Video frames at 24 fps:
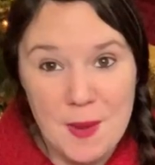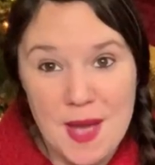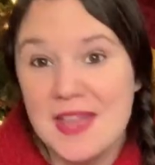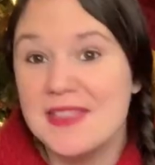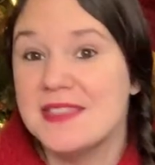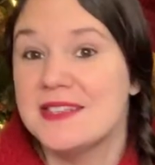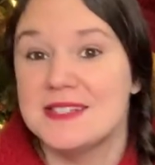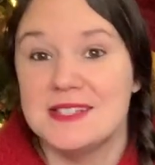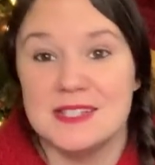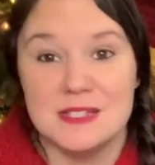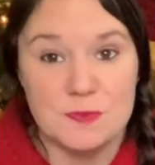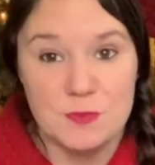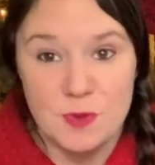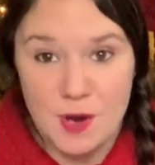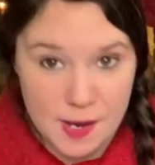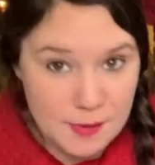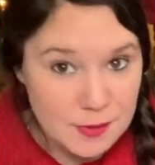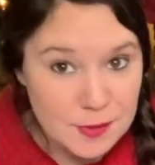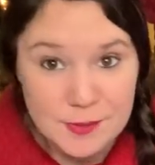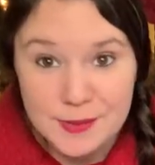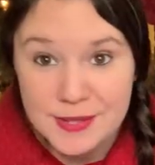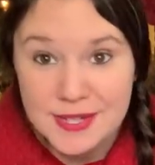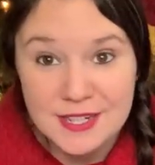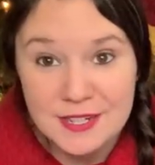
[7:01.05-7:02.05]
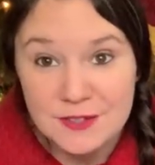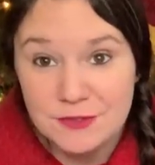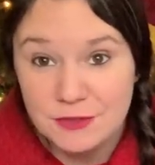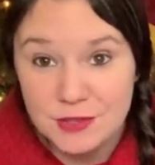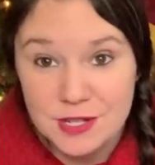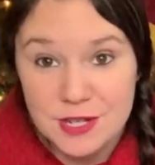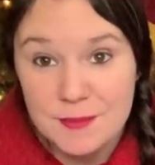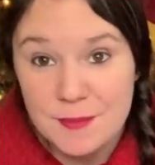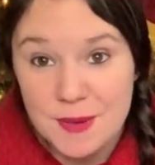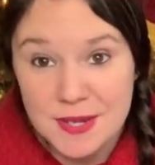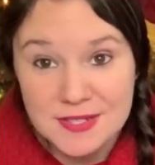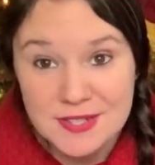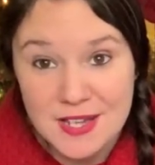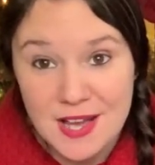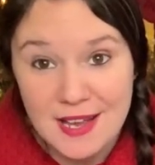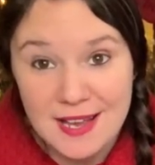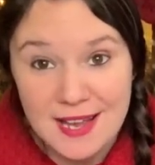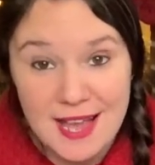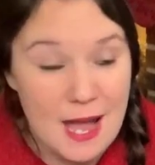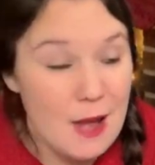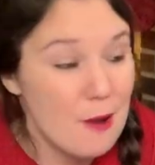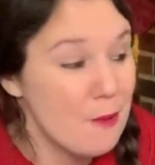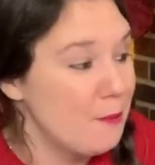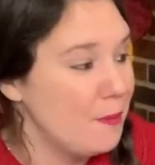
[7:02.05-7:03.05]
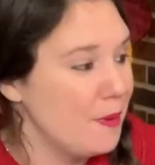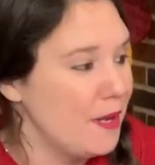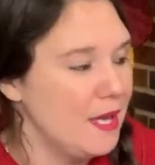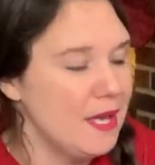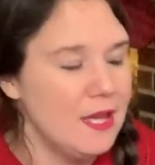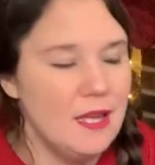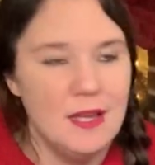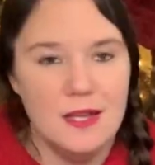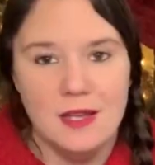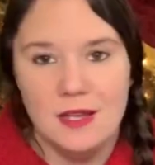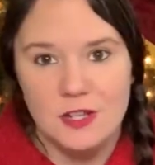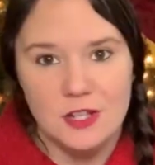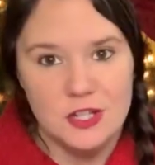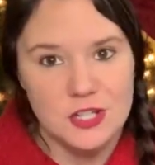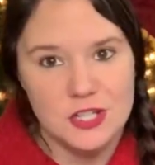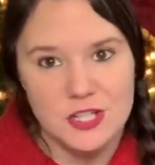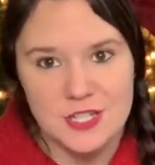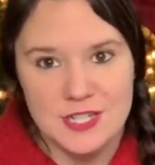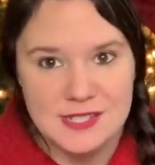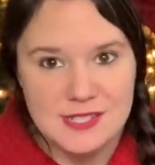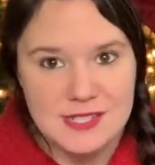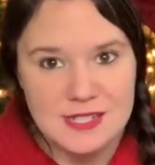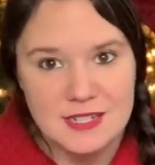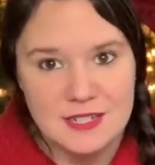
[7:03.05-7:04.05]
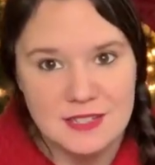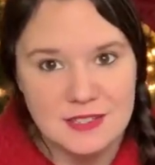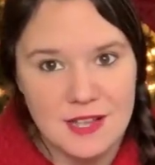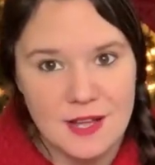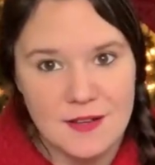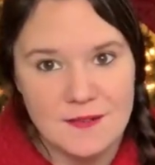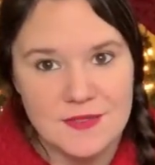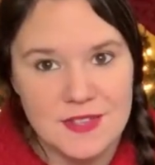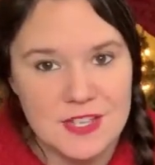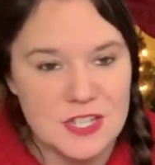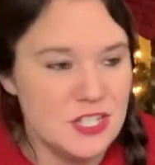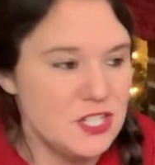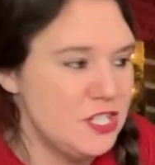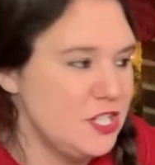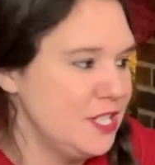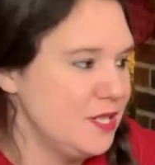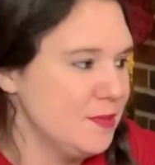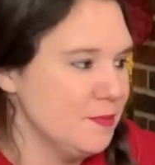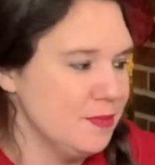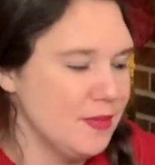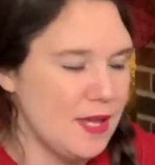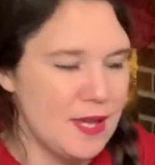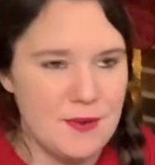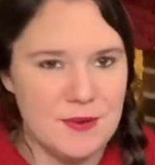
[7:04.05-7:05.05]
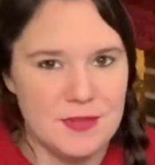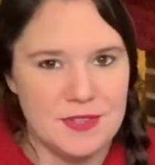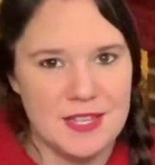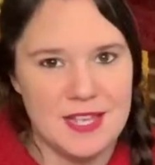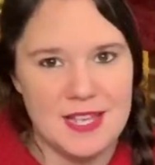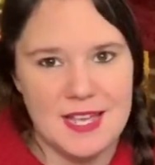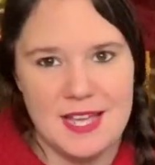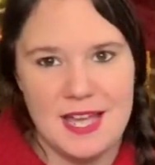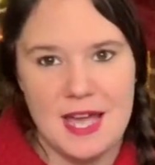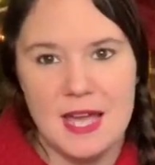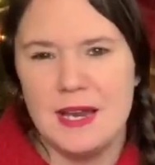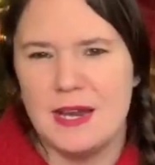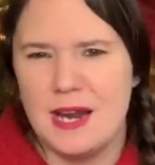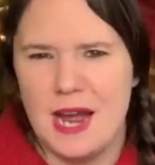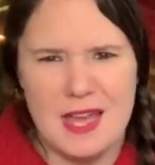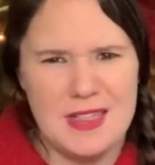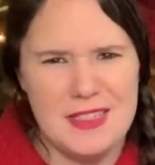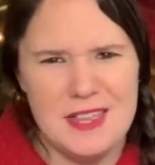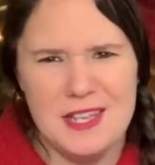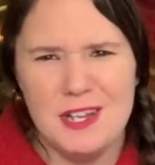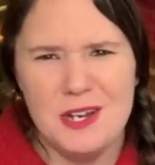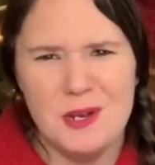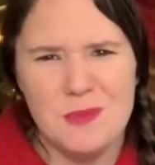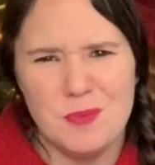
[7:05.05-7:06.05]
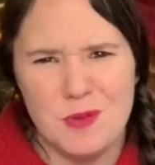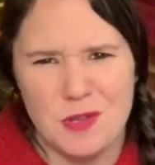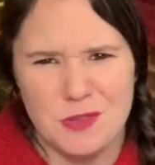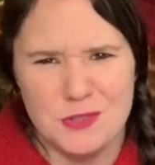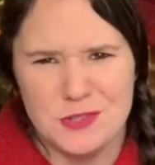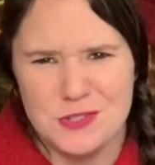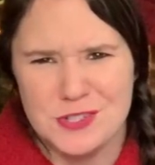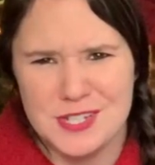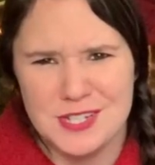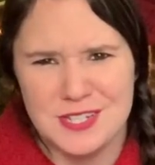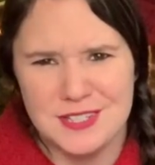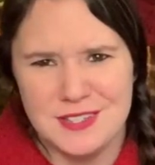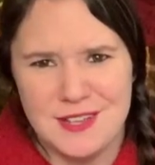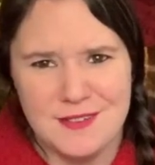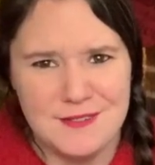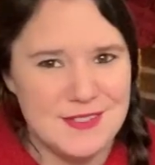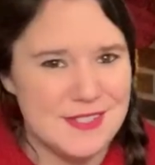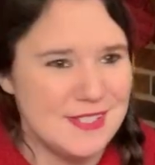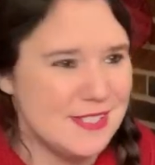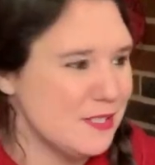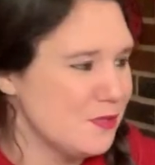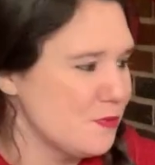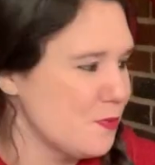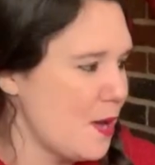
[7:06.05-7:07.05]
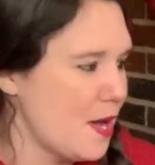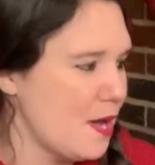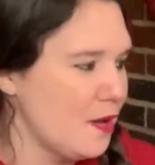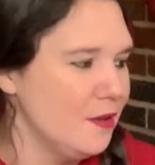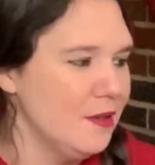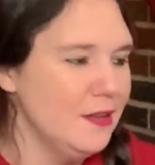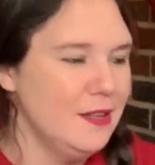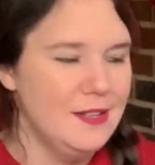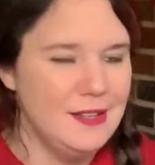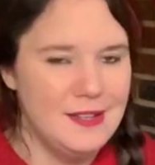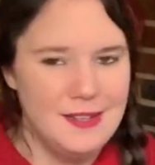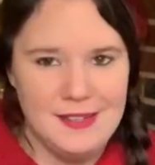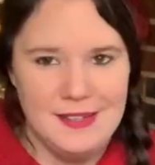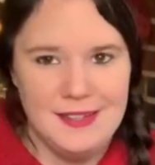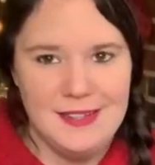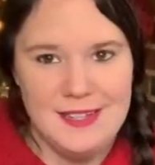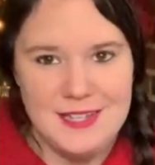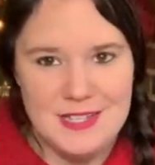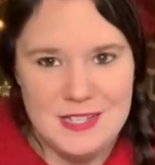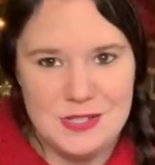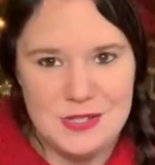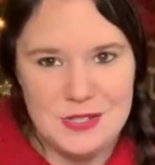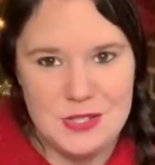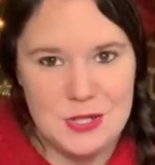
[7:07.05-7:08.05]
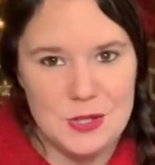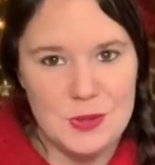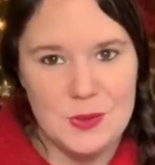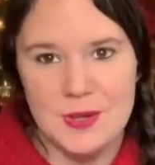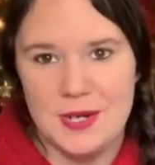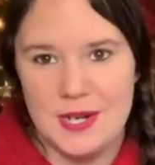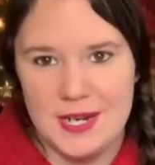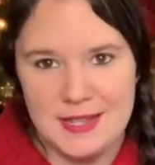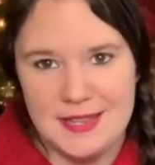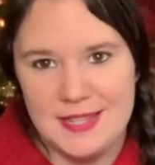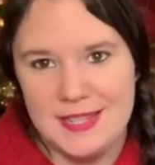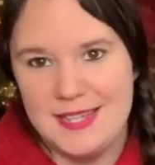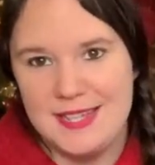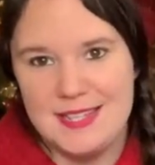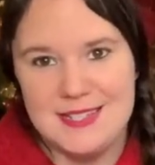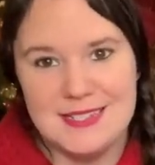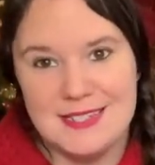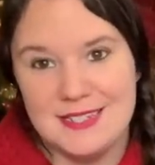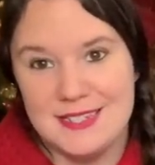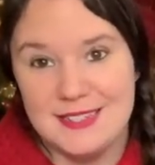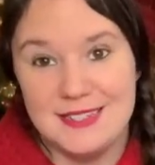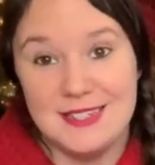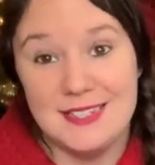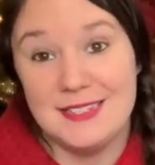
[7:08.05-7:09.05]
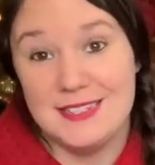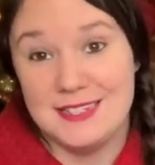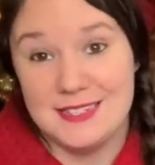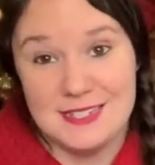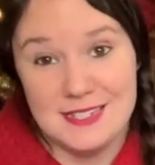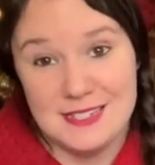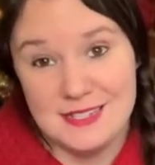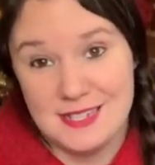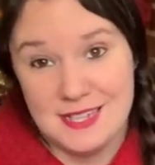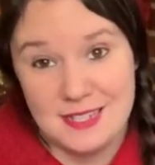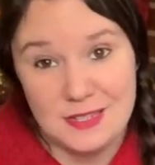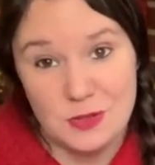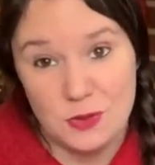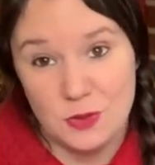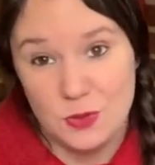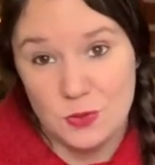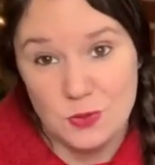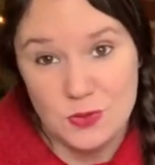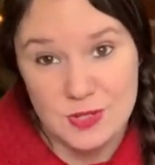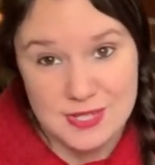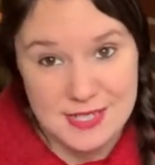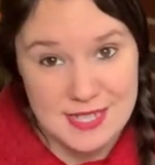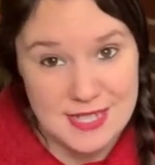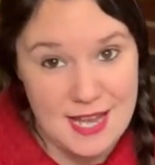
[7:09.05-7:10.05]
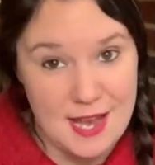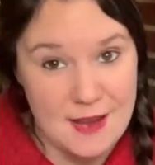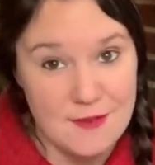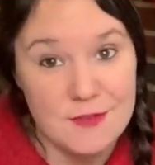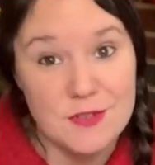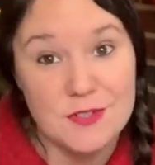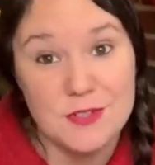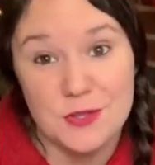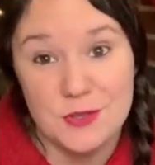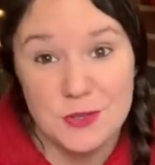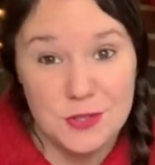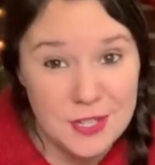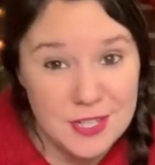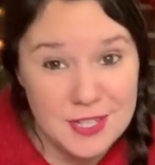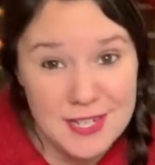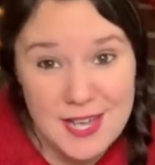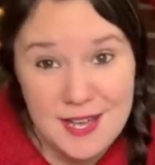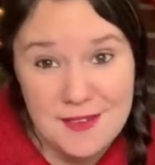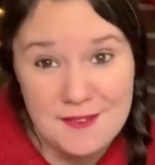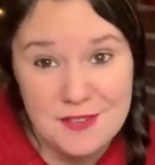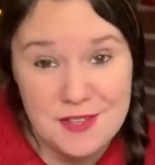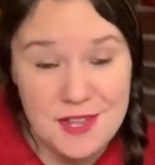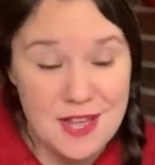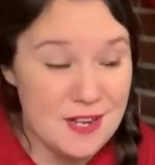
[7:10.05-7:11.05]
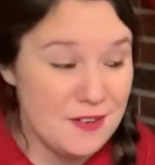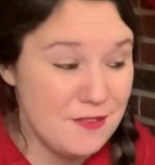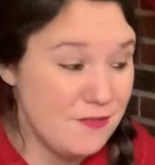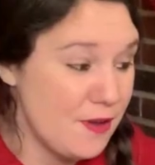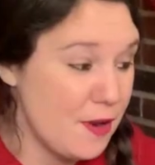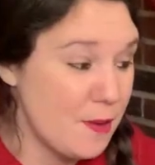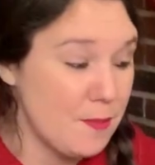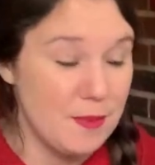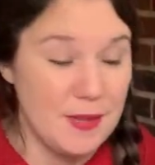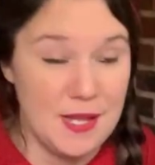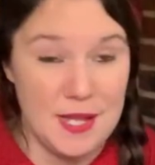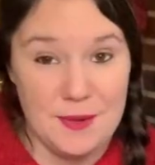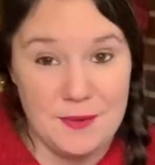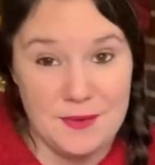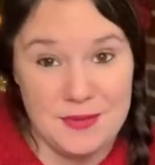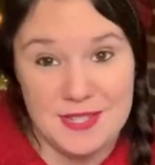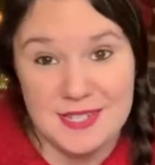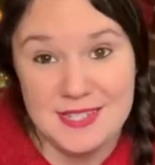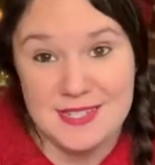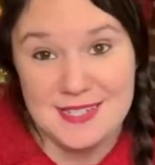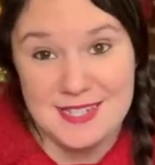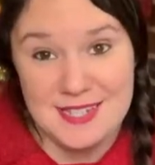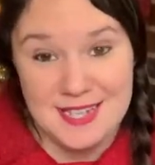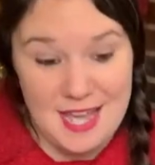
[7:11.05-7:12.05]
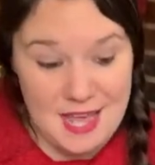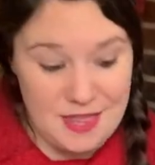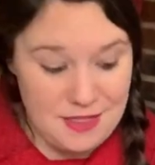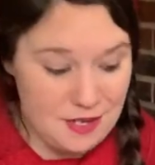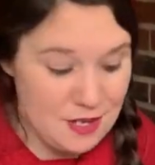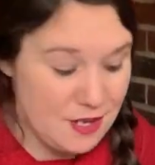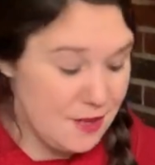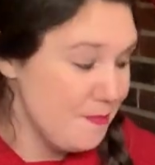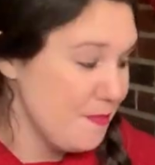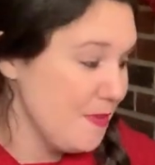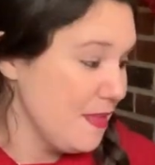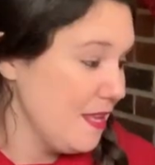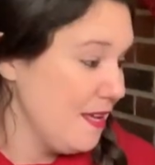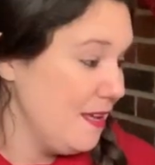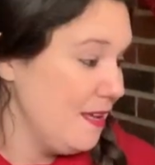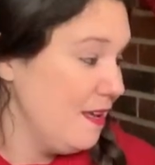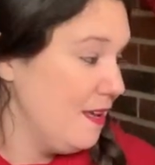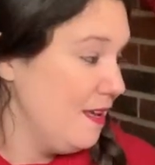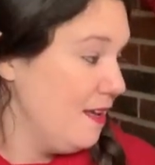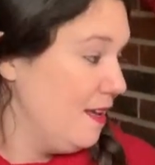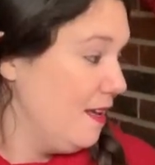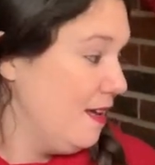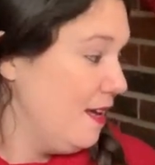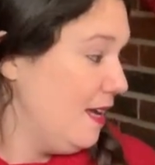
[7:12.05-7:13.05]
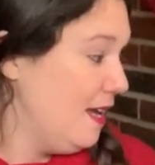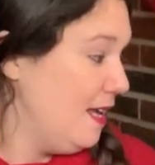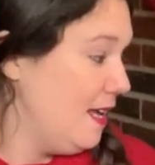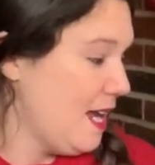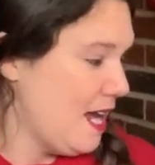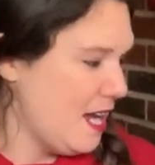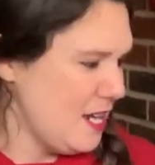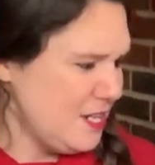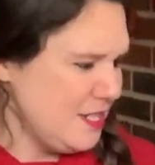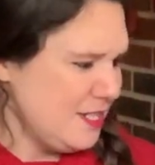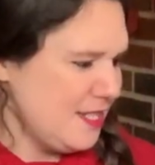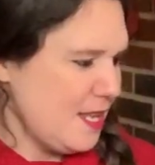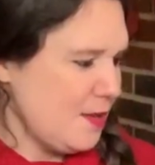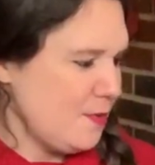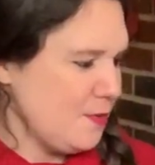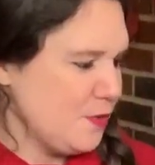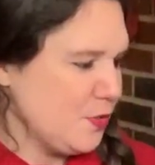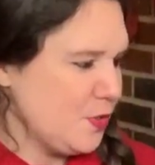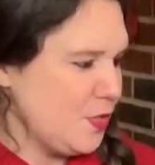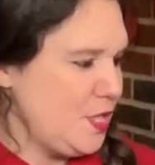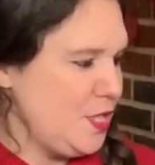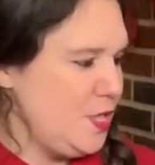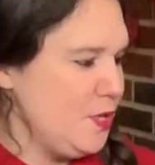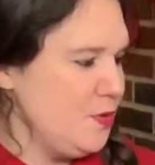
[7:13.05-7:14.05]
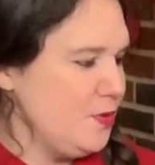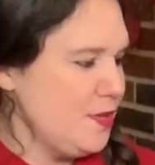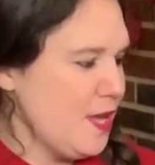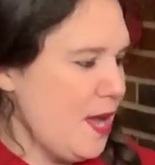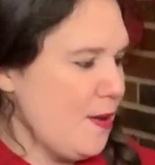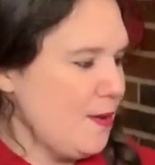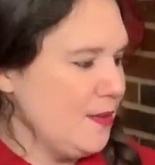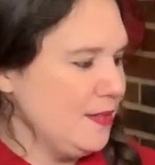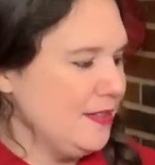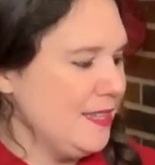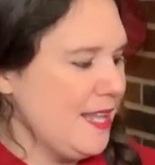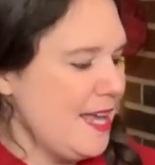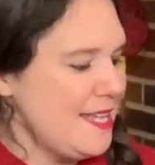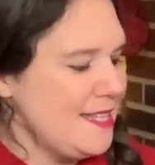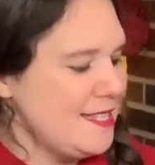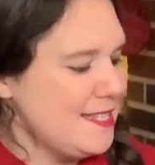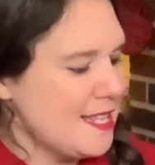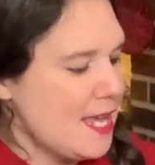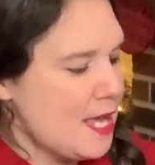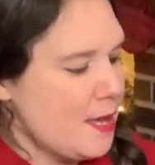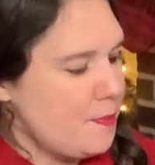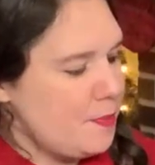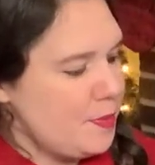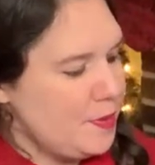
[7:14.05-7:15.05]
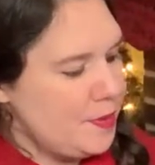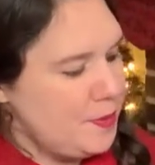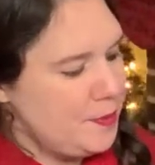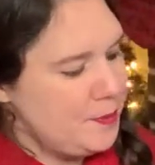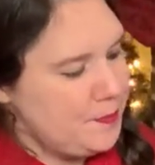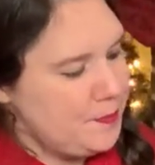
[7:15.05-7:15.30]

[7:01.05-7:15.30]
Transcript: pet. This is probably gonna freak my dog out, but she's gonna love this. She can play with it. And I think her brother's gonna love this as well. He's 2, and I think he's gonna think this is like the coolest thing ever. So they're gonna have a lot of fun playing with this together. And I just thought it was cute how it lights up